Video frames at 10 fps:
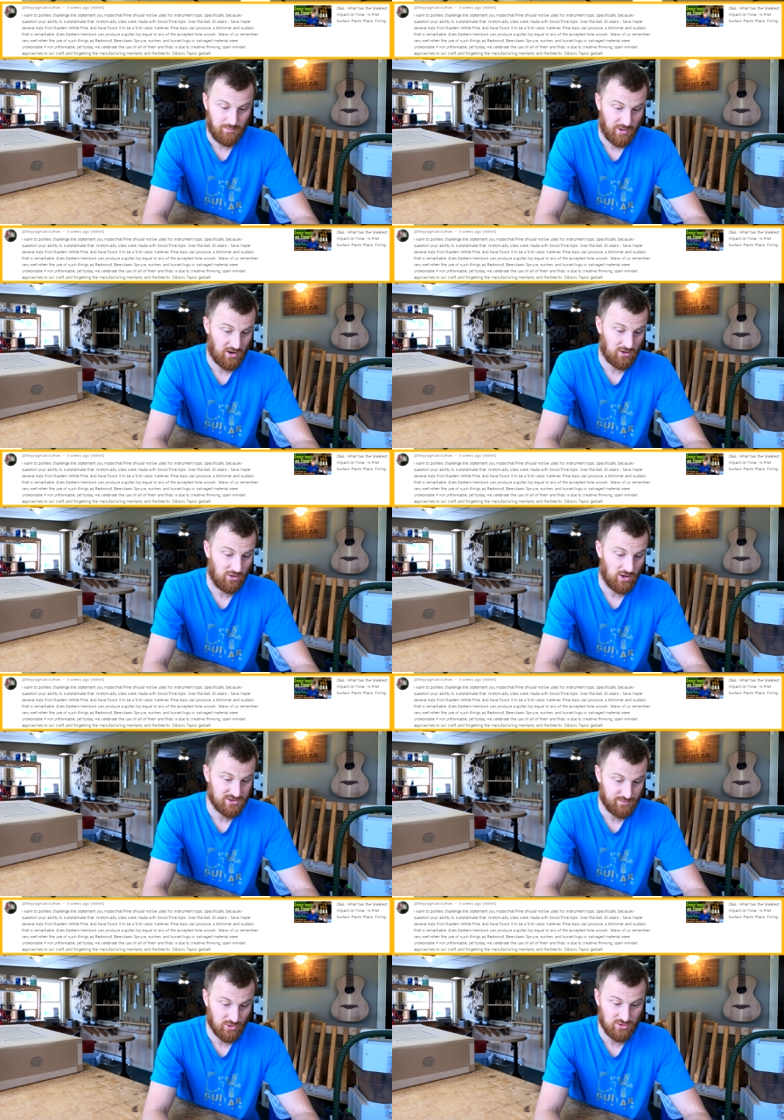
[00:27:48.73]
bear claw
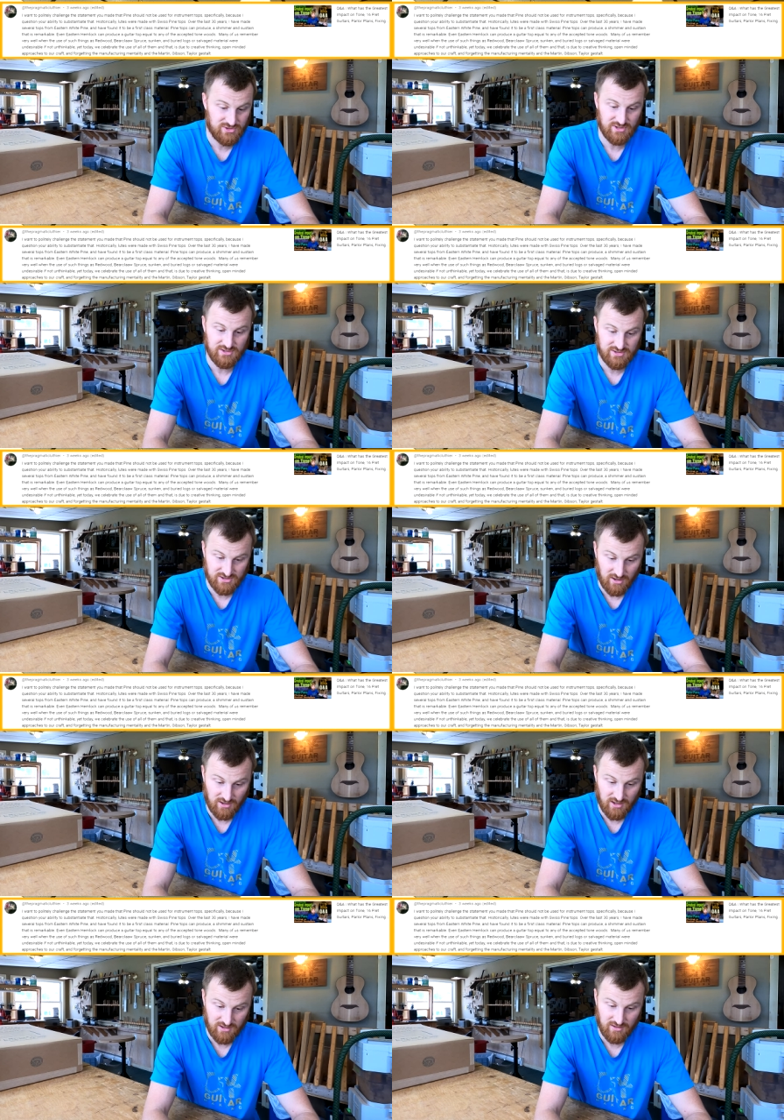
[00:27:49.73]
spruce,
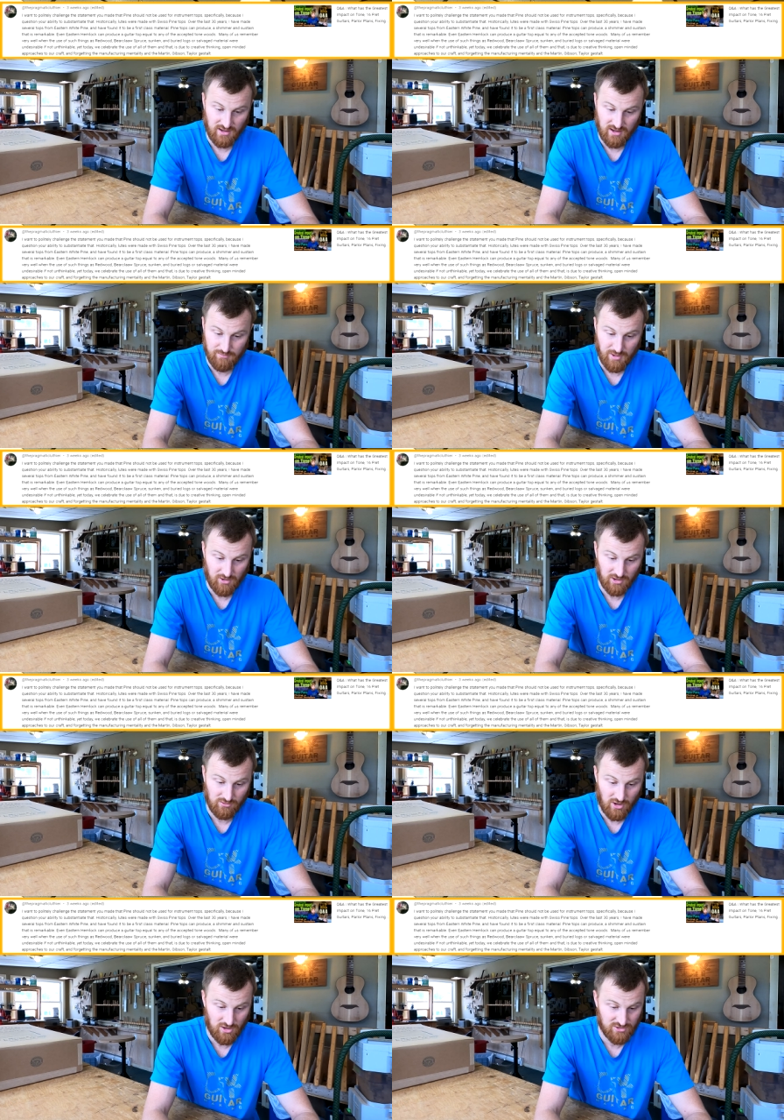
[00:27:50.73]
sunken and buried
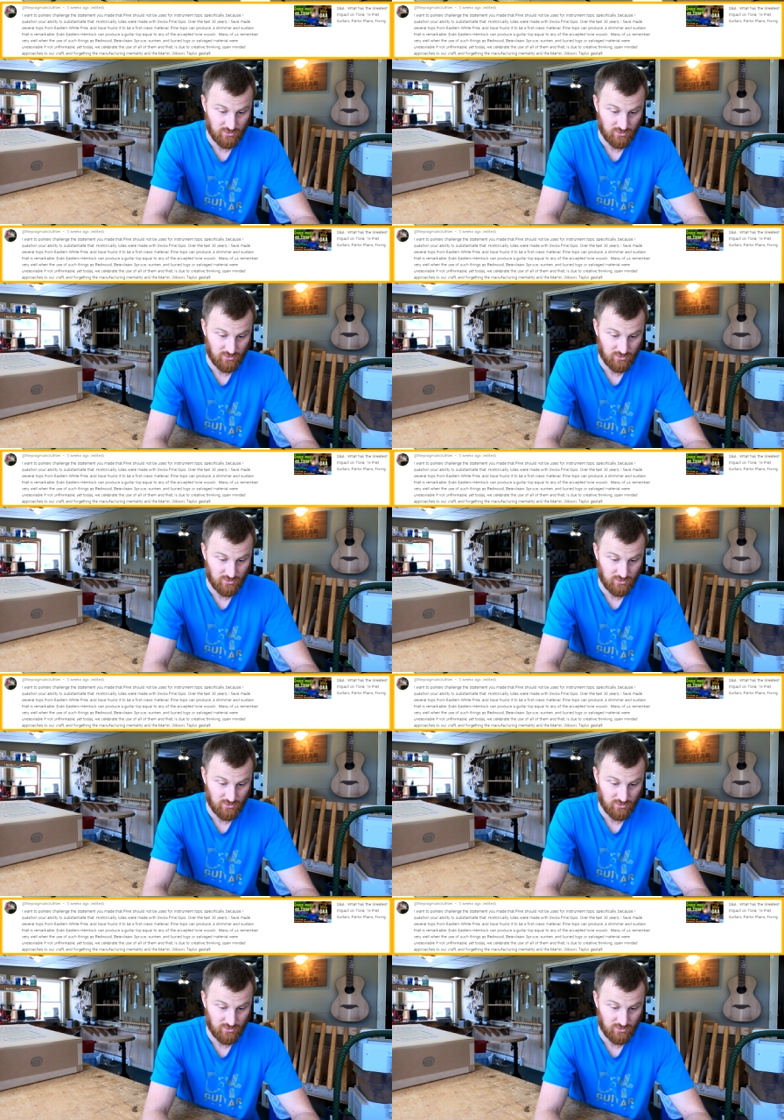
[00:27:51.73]
logs,